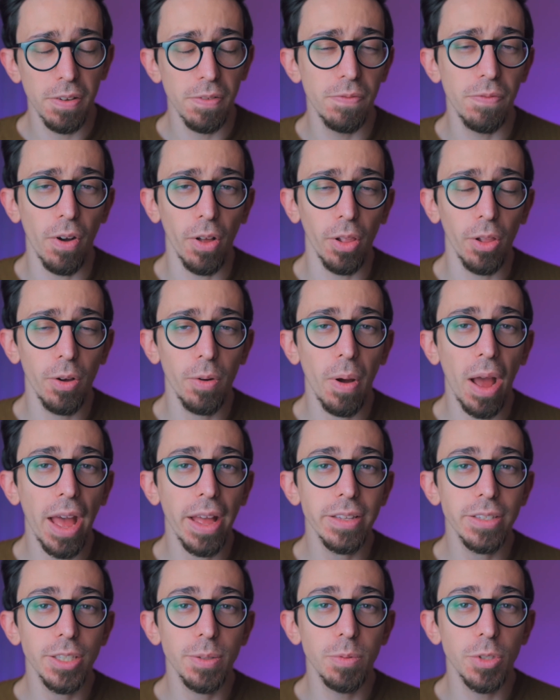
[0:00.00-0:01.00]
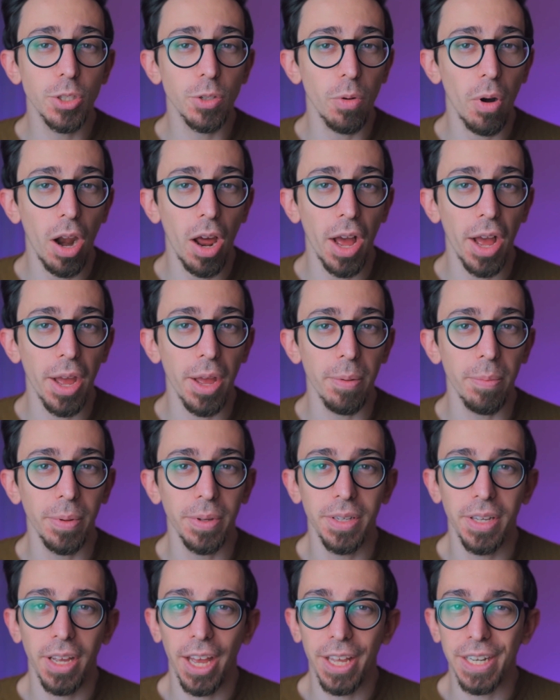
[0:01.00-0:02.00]
follow and subscribe
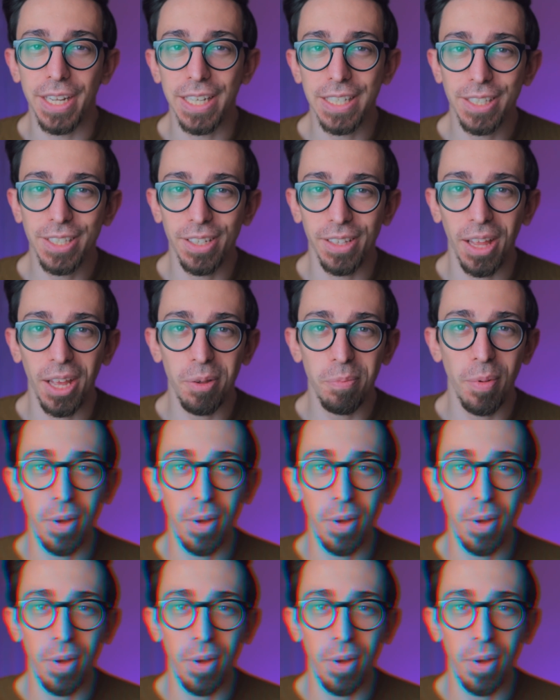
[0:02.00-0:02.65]
and hit the like